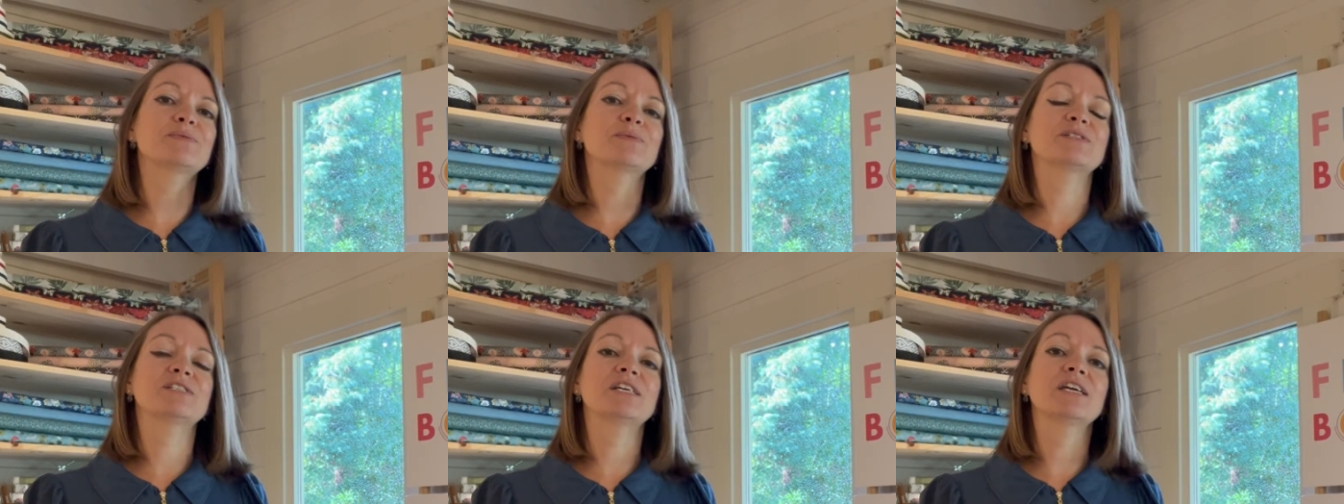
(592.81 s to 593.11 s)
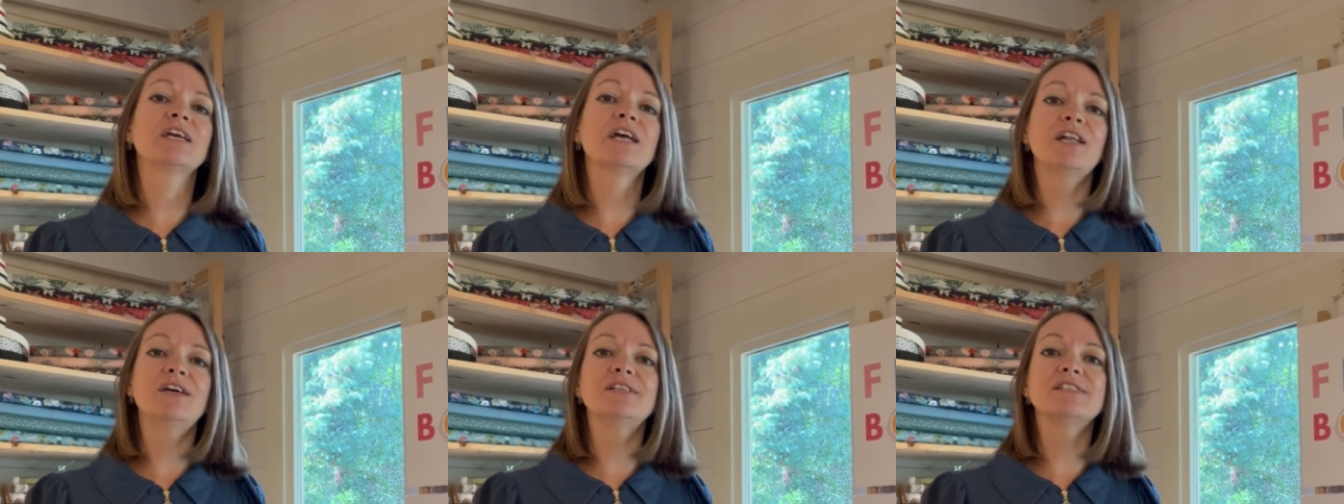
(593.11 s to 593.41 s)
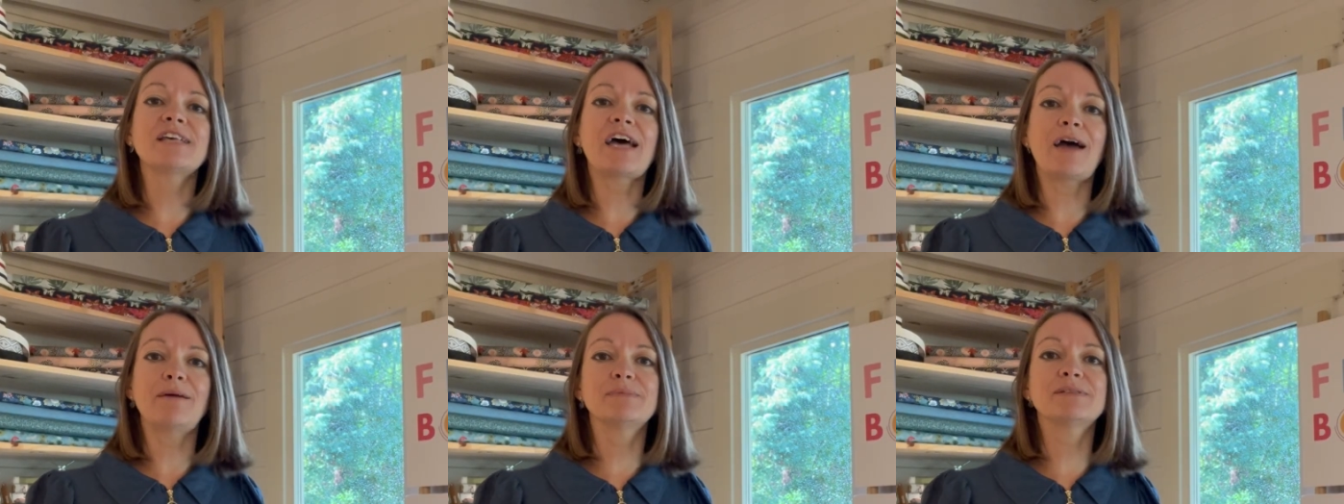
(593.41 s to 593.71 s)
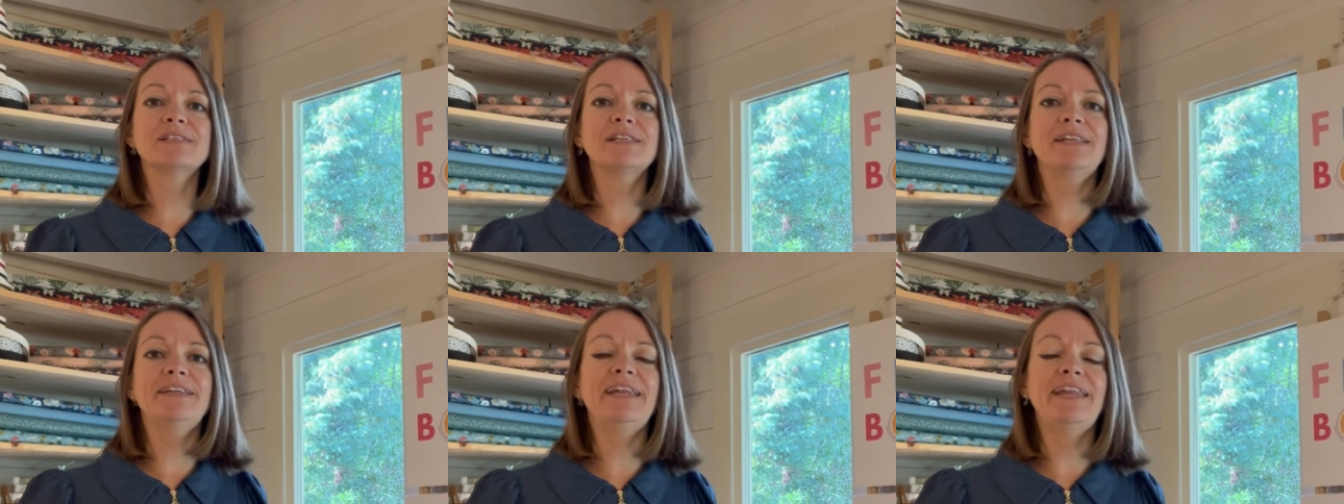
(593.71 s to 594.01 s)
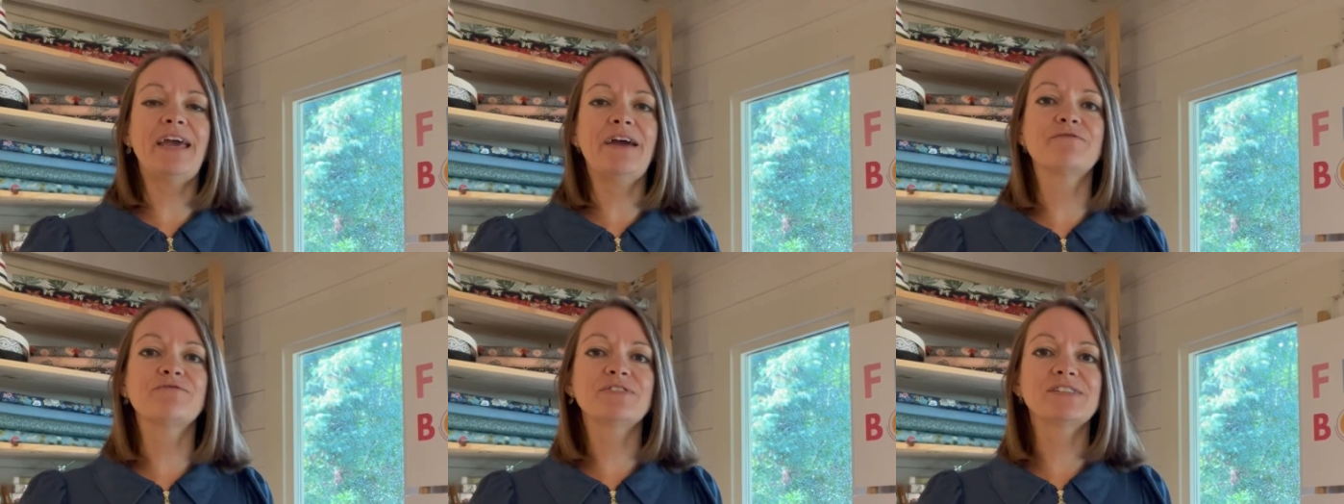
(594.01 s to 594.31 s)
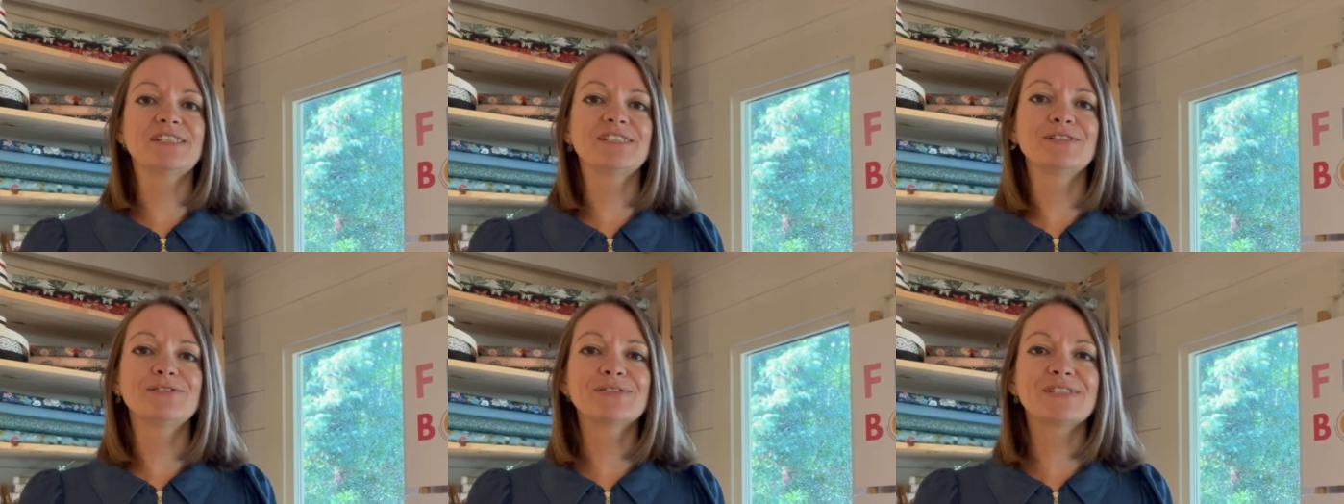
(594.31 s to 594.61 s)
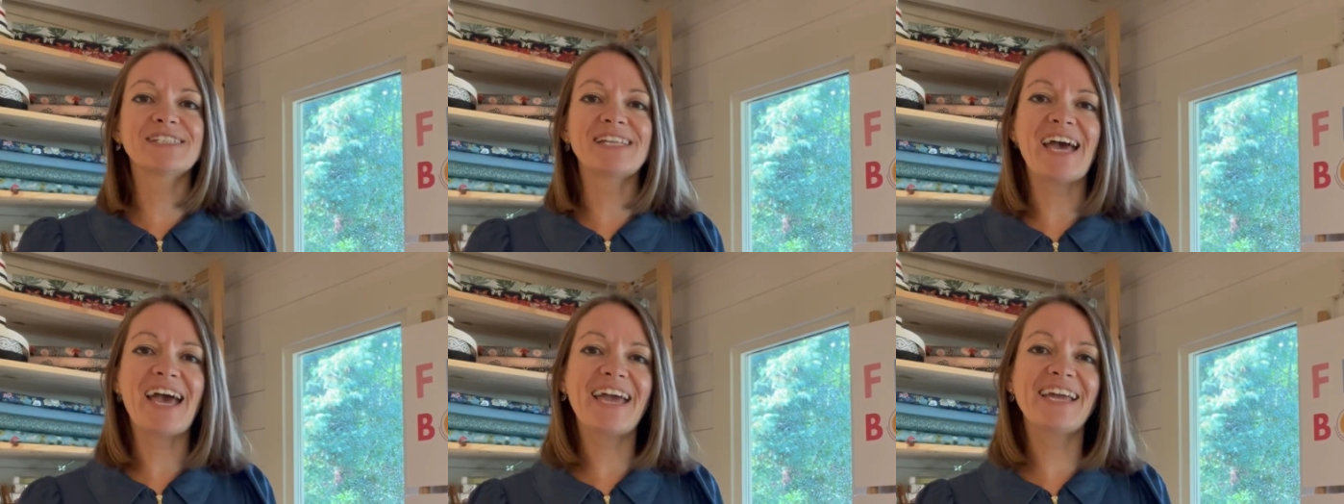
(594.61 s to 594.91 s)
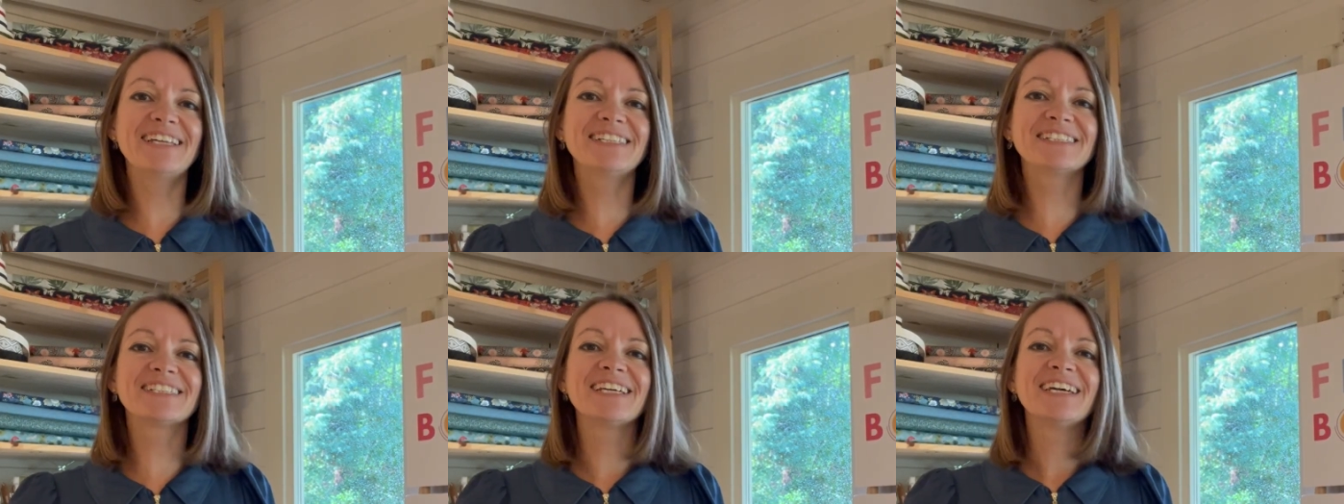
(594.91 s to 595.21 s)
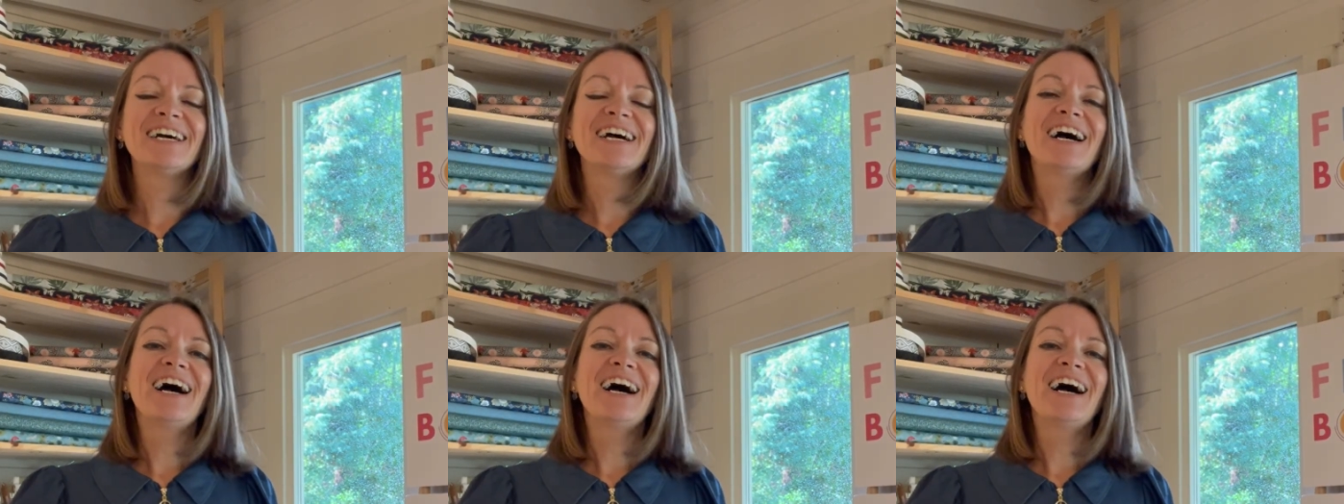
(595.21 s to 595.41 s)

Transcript: which includes absolutely every single stage.